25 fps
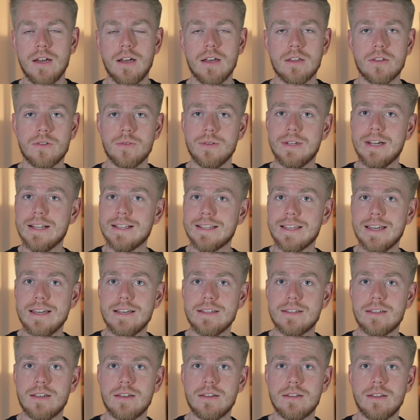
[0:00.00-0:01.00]
So in that
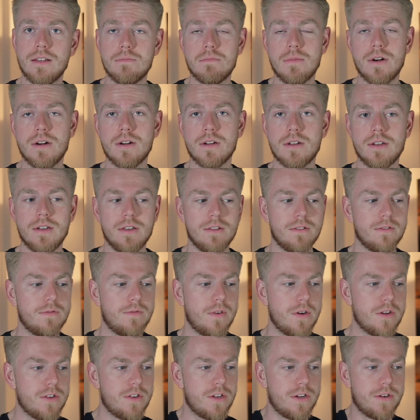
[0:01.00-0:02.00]
case, Denmark is
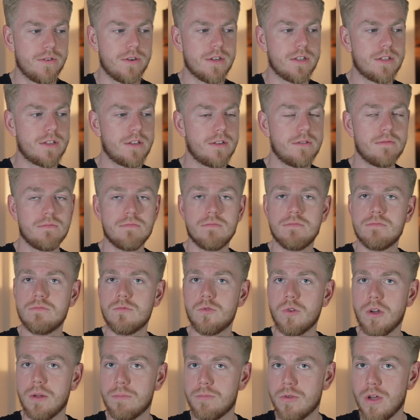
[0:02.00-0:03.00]
very generous to
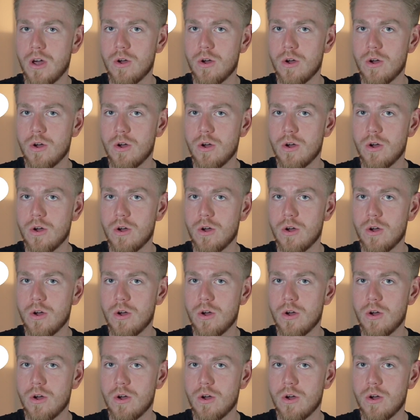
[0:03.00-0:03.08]
help you